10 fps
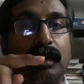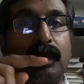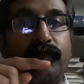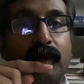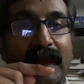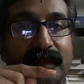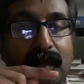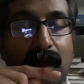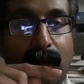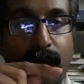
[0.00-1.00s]
if you
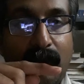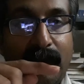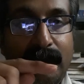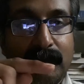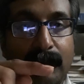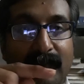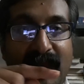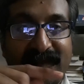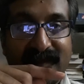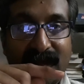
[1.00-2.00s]
extrapolate the
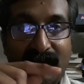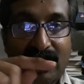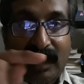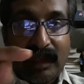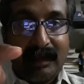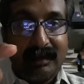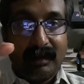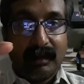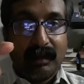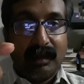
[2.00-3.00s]
maxillary line,
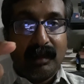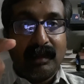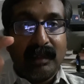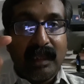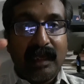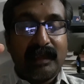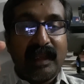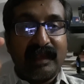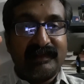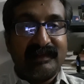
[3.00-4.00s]
that
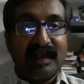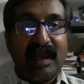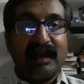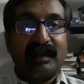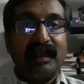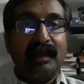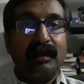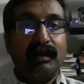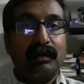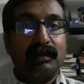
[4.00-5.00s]
exactly
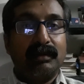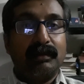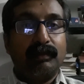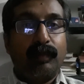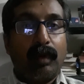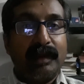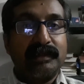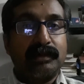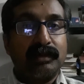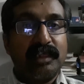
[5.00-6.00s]

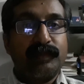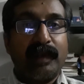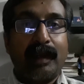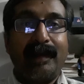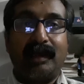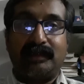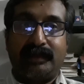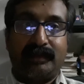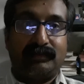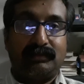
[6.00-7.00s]
points to the sphenoid
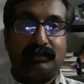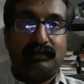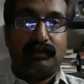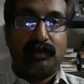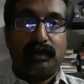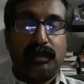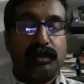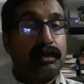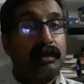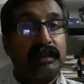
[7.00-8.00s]
osteum.
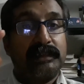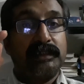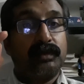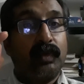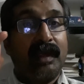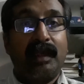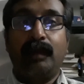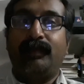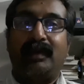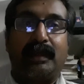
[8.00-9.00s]
So this is very
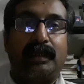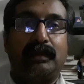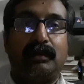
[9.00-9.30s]
important.